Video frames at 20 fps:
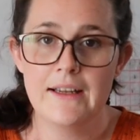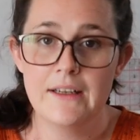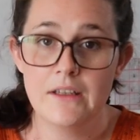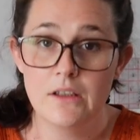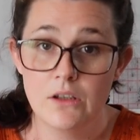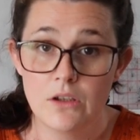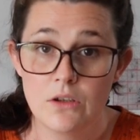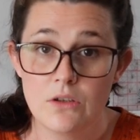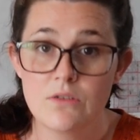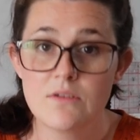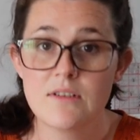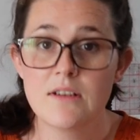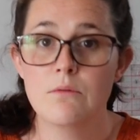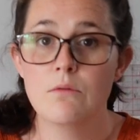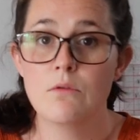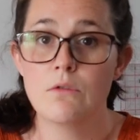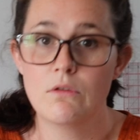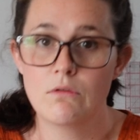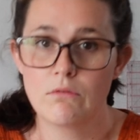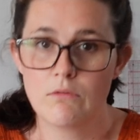clothes that
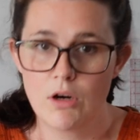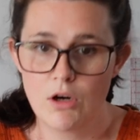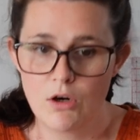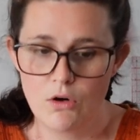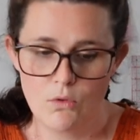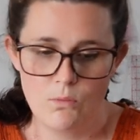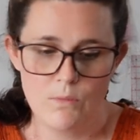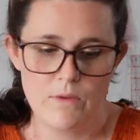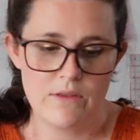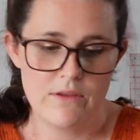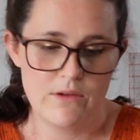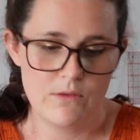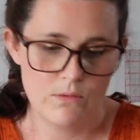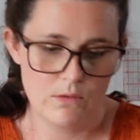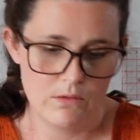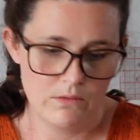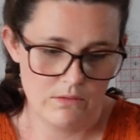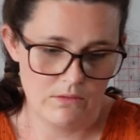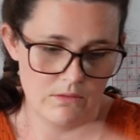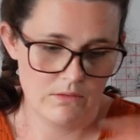will grow with
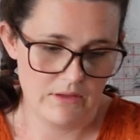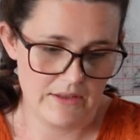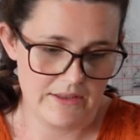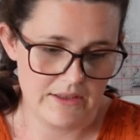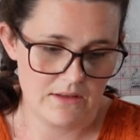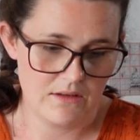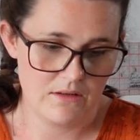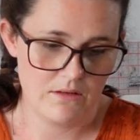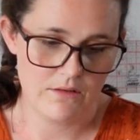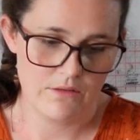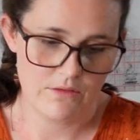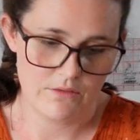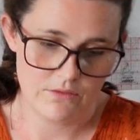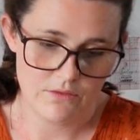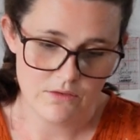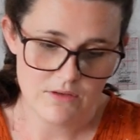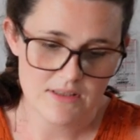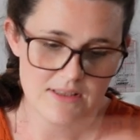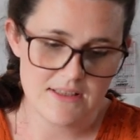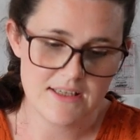you, like
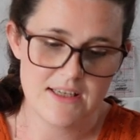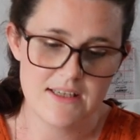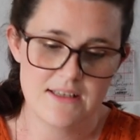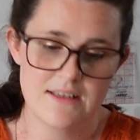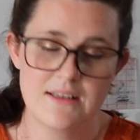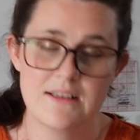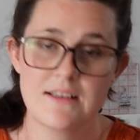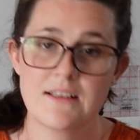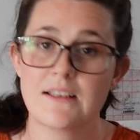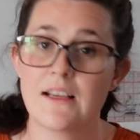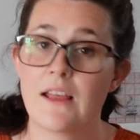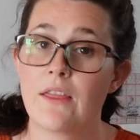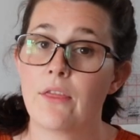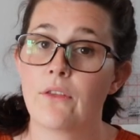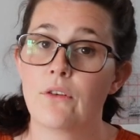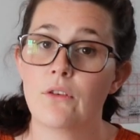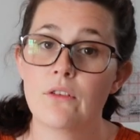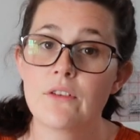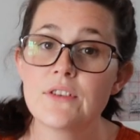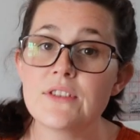through the seasons
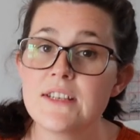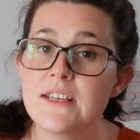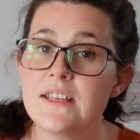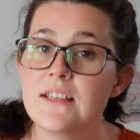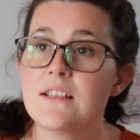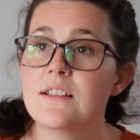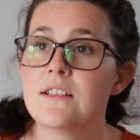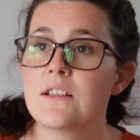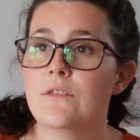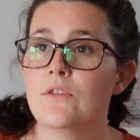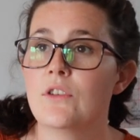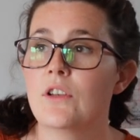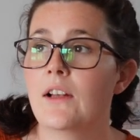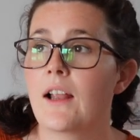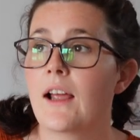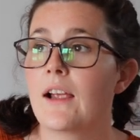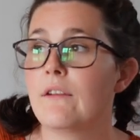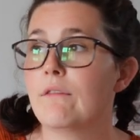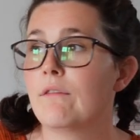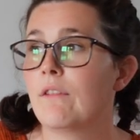of your
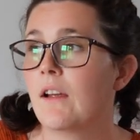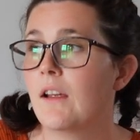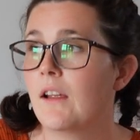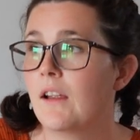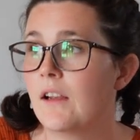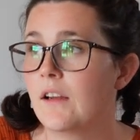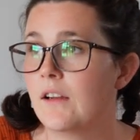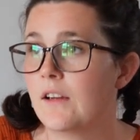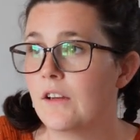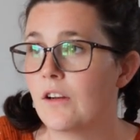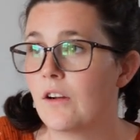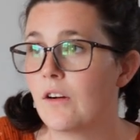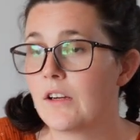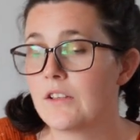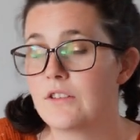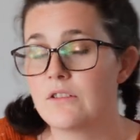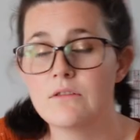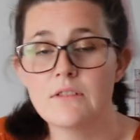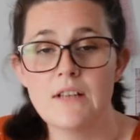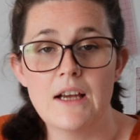life. You know, I
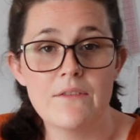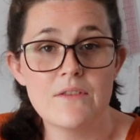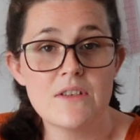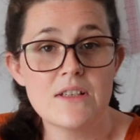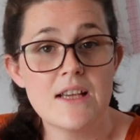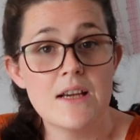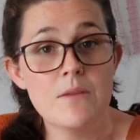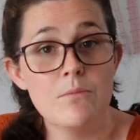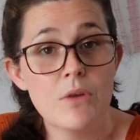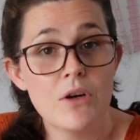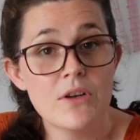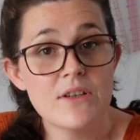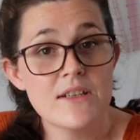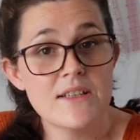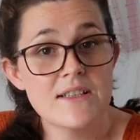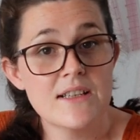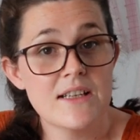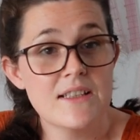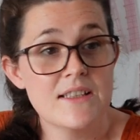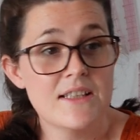don't have the same body
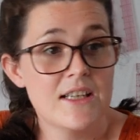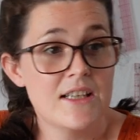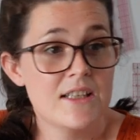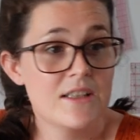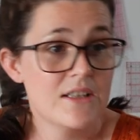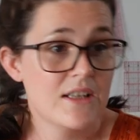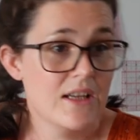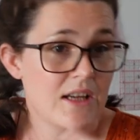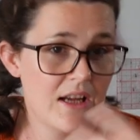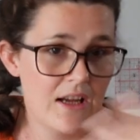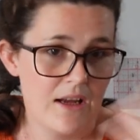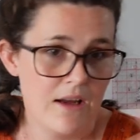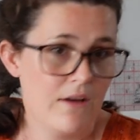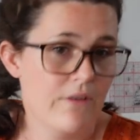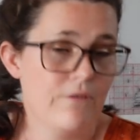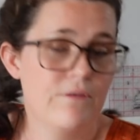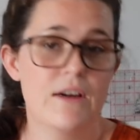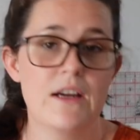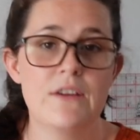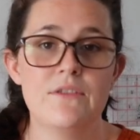as I did
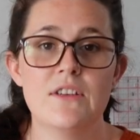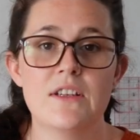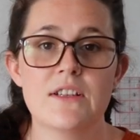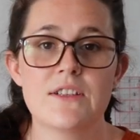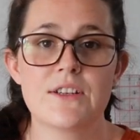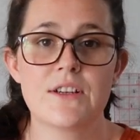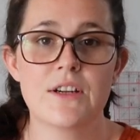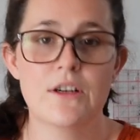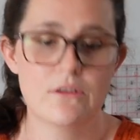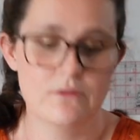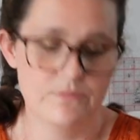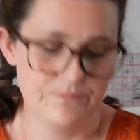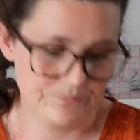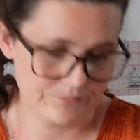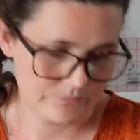5 years ago,